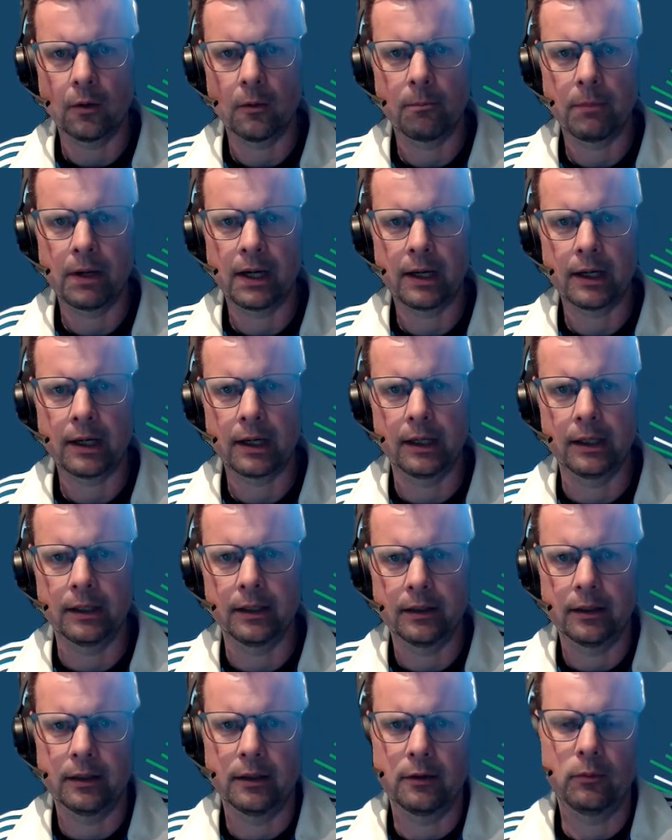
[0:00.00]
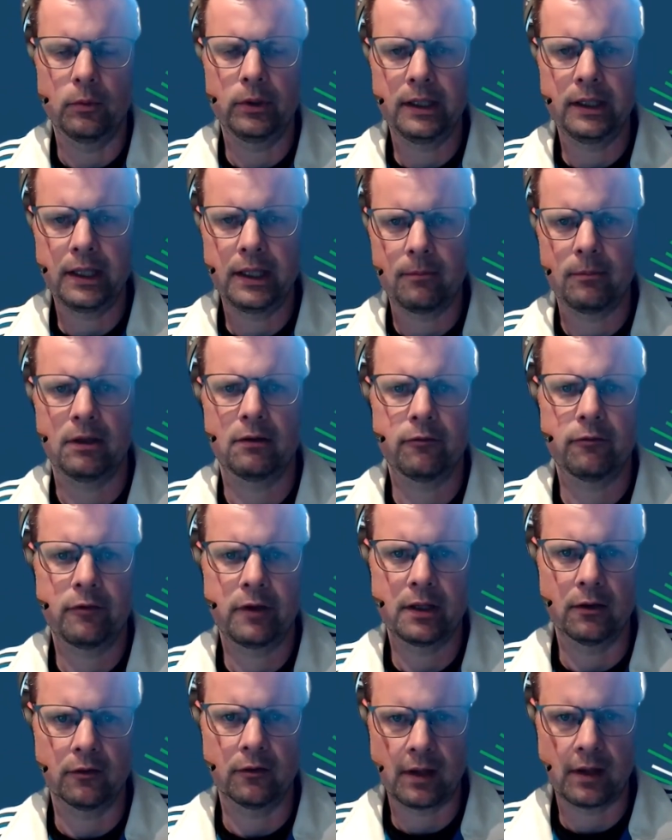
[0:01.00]
by renaming
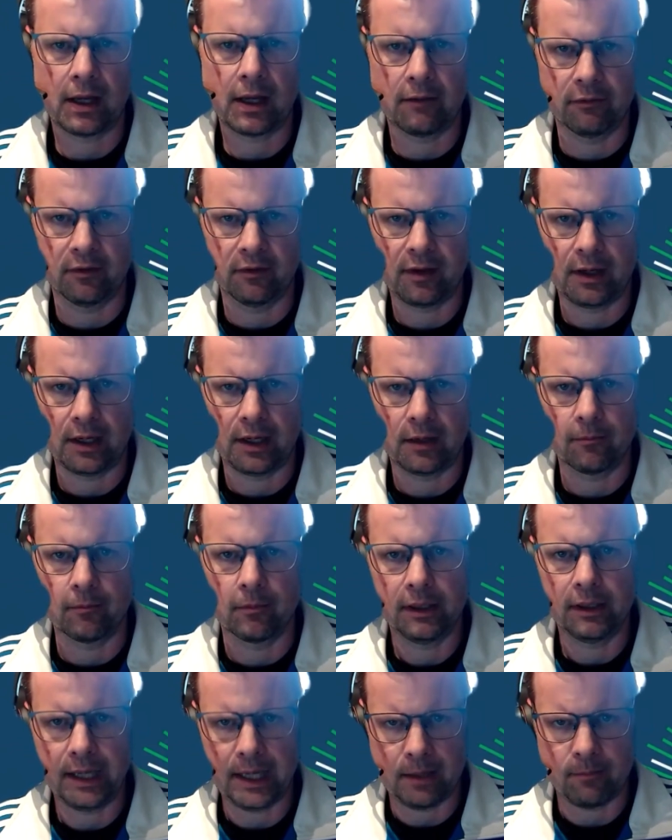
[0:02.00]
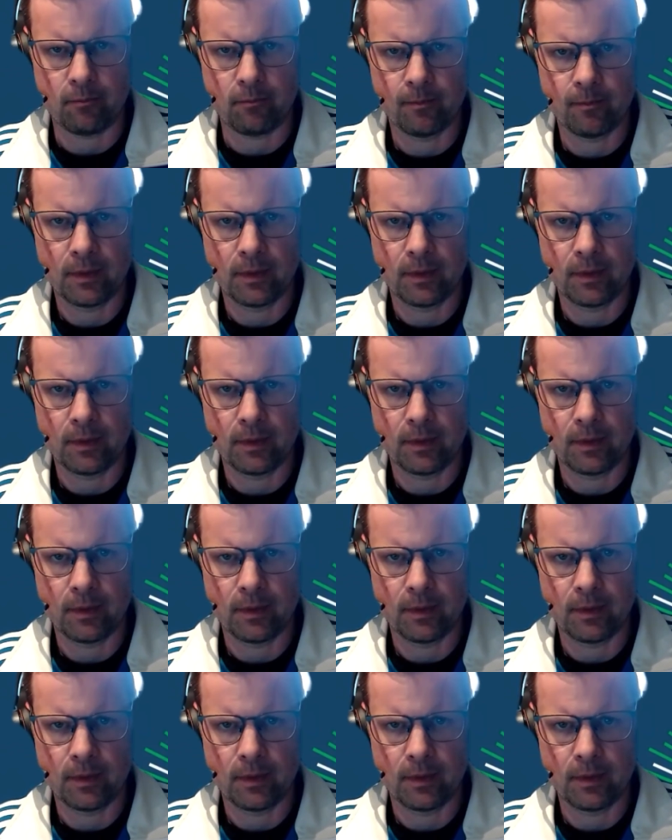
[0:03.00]
fields to have the same name.